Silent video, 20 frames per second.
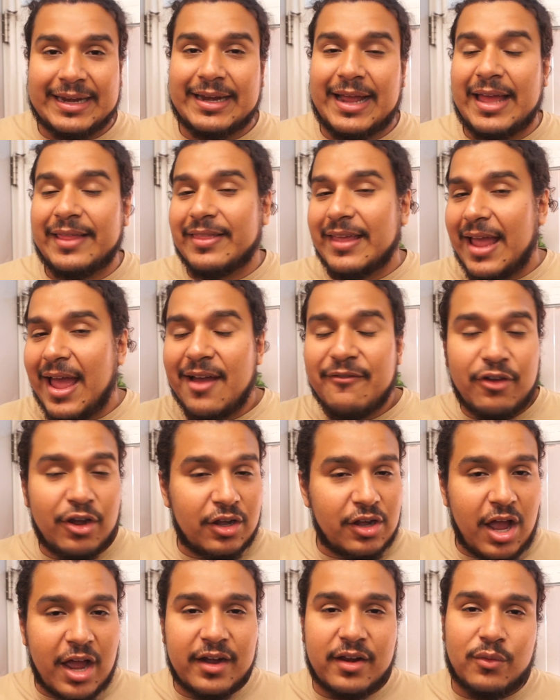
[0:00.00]
and they have a
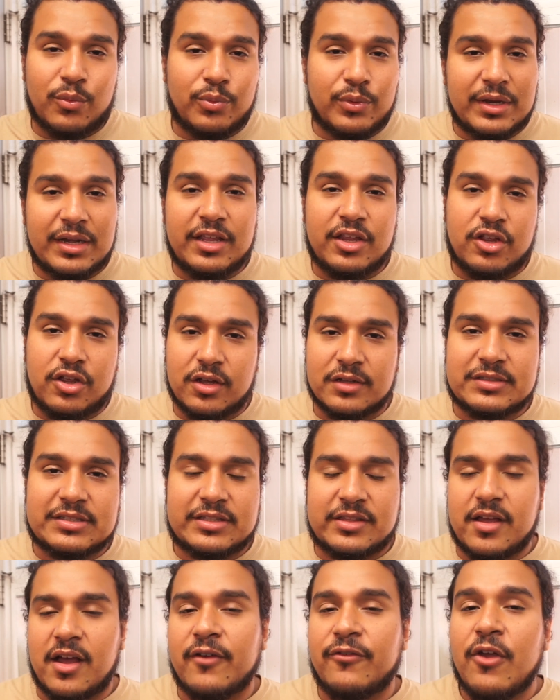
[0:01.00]
lot of really good
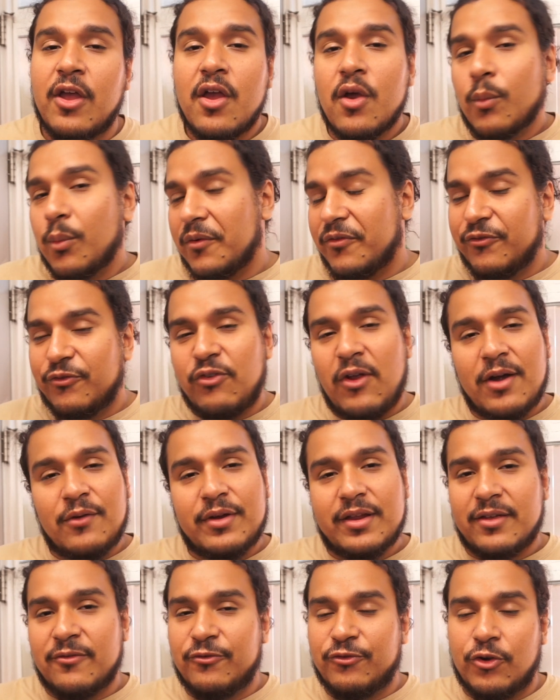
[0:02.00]
stuff with very
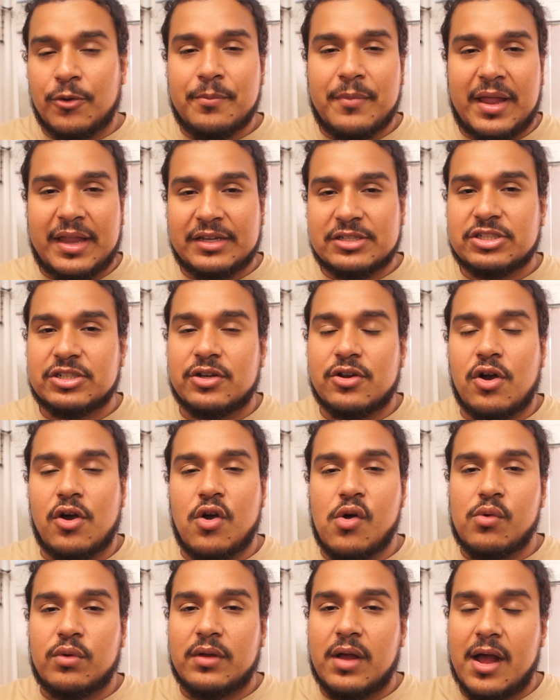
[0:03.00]

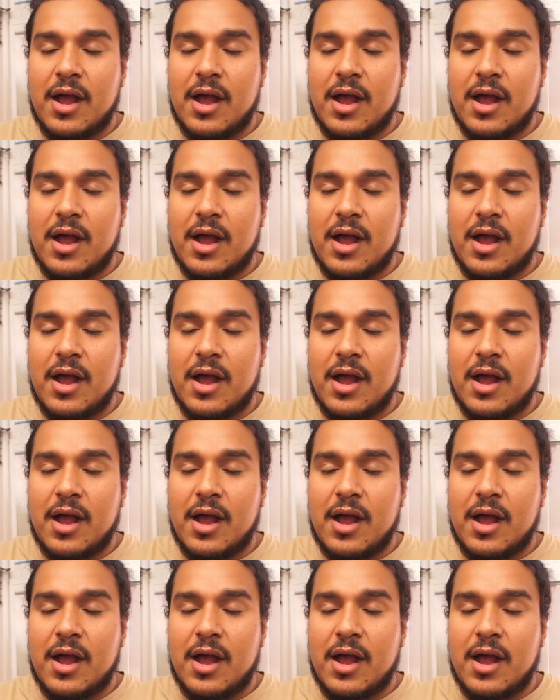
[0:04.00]
informational,